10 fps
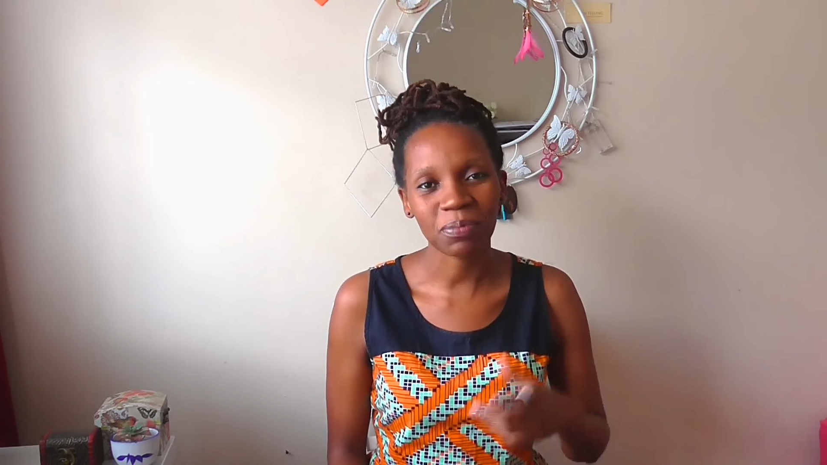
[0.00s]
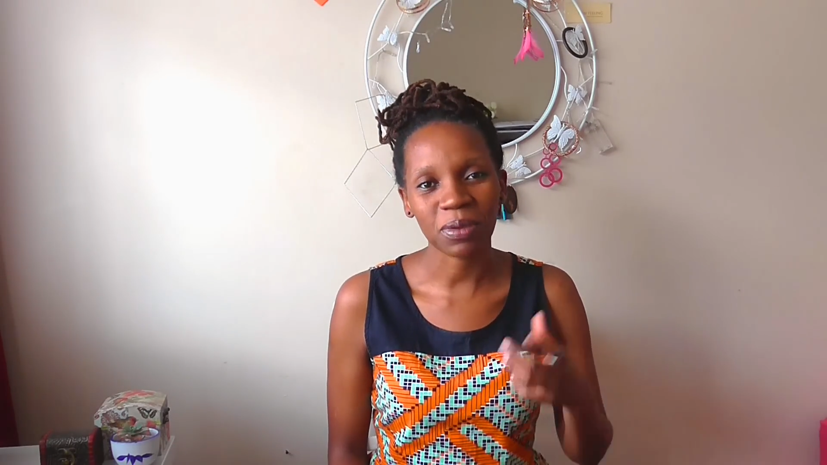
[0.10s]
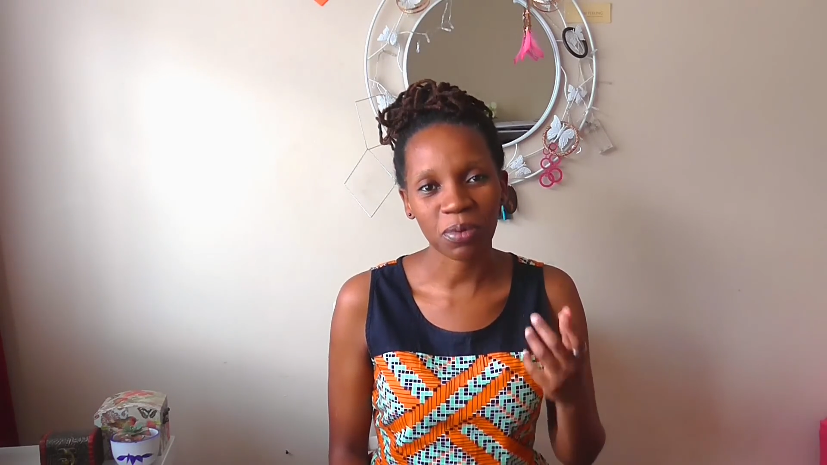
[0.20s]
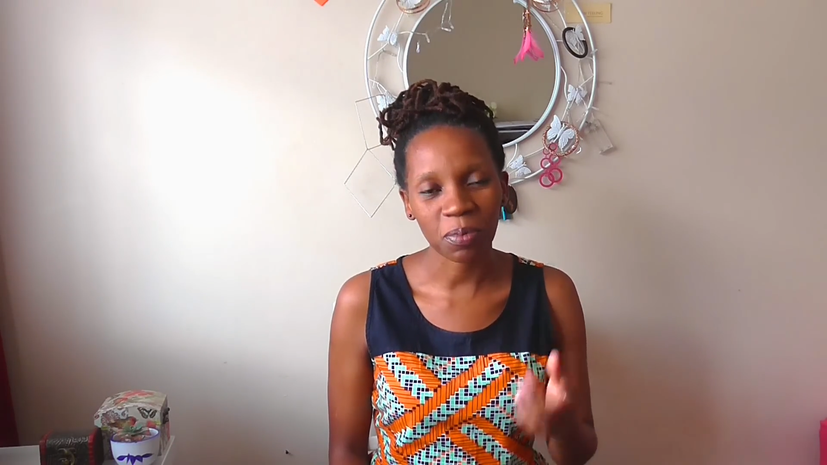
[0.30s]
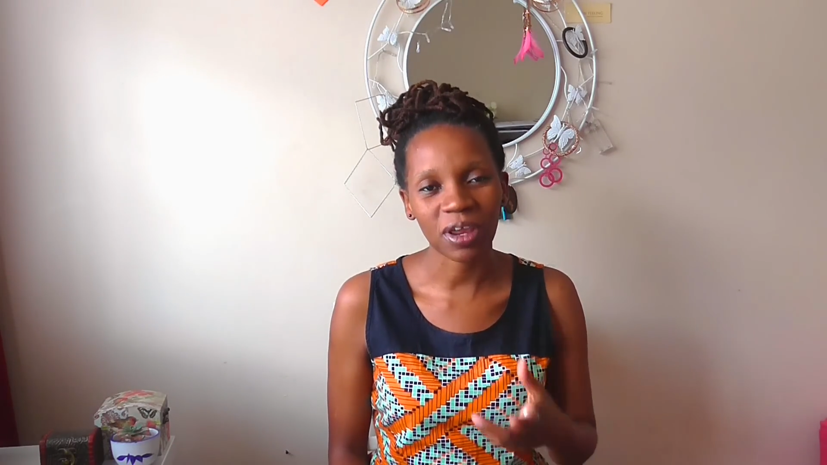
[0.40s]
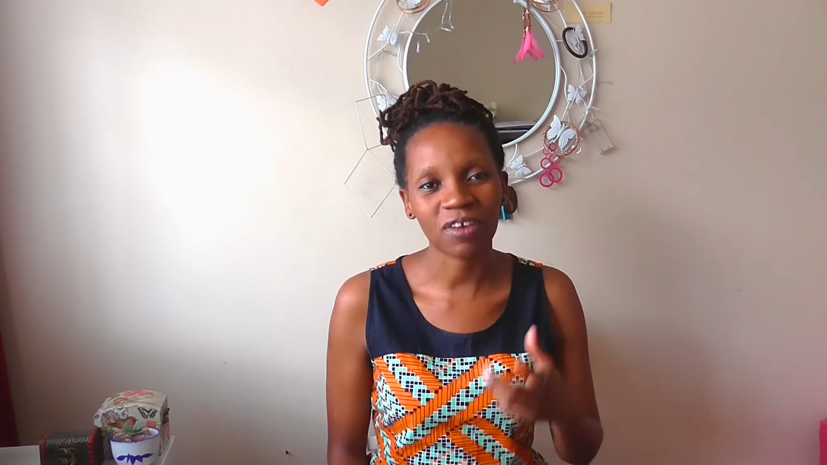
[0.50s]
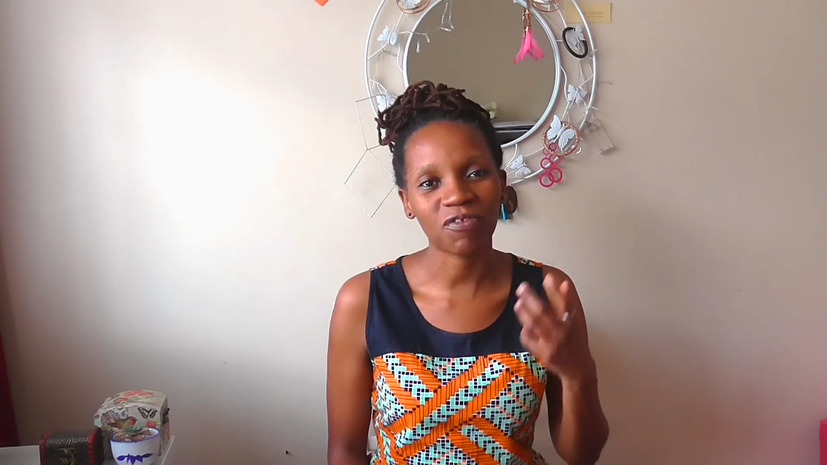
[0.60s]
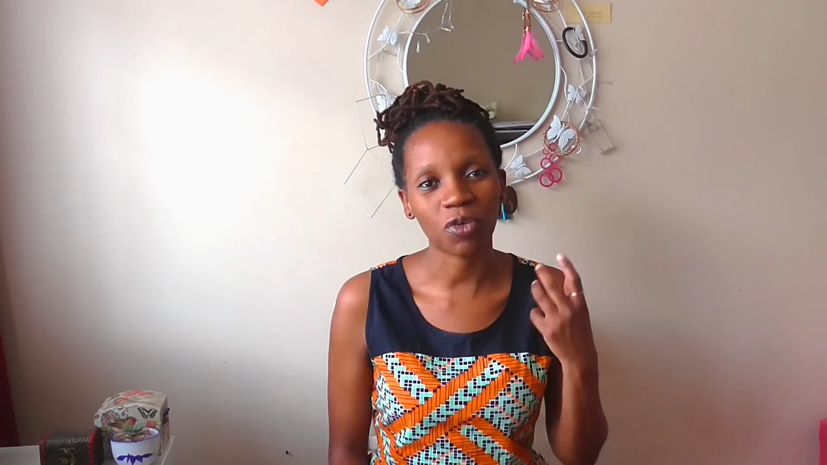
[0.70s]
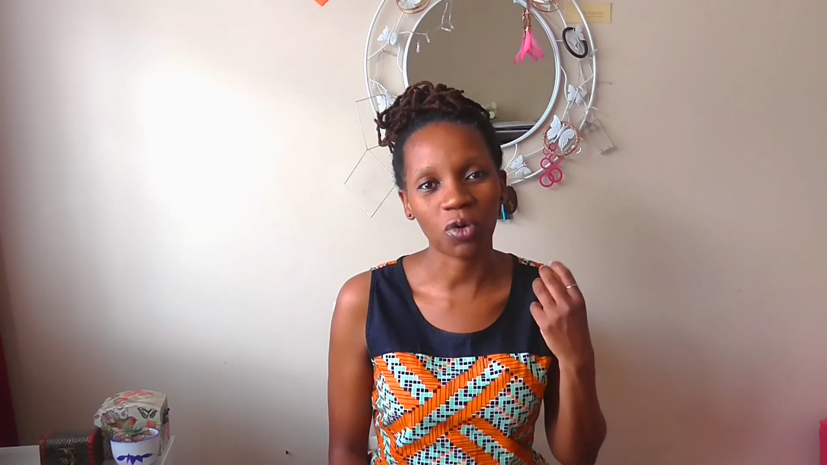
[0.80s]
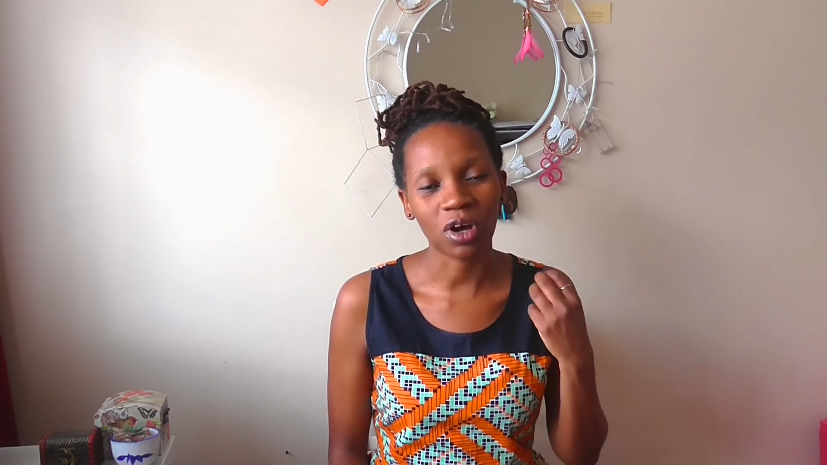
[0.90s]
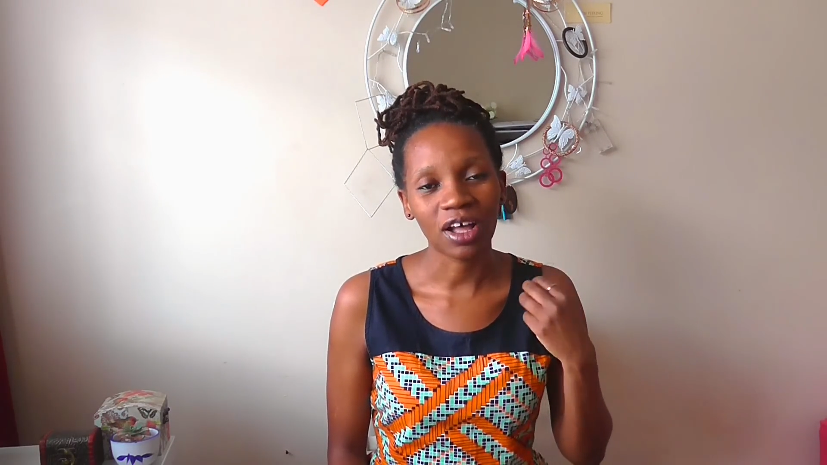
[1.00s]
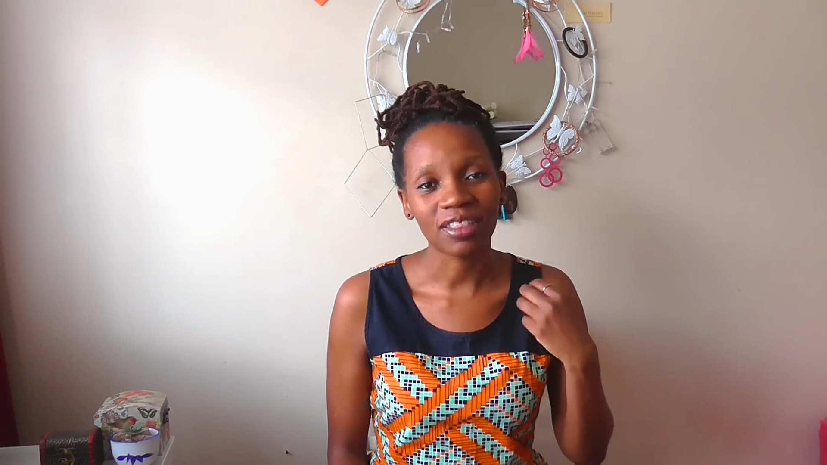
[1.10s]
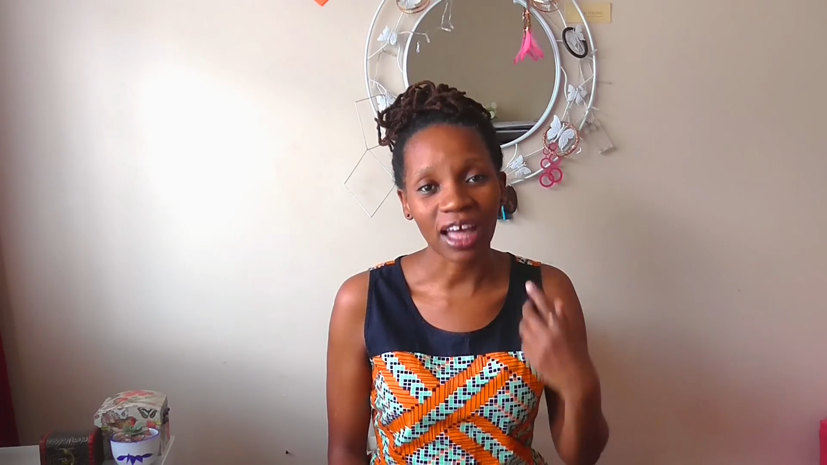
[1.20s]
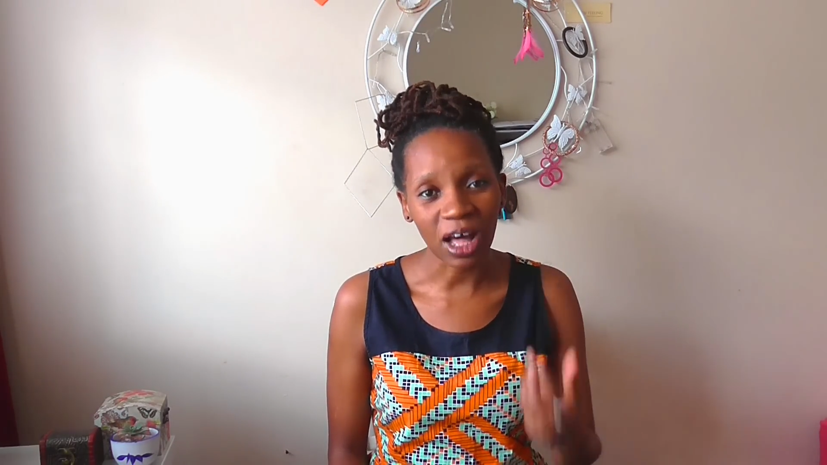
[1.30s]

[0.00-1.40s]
Be prepared for the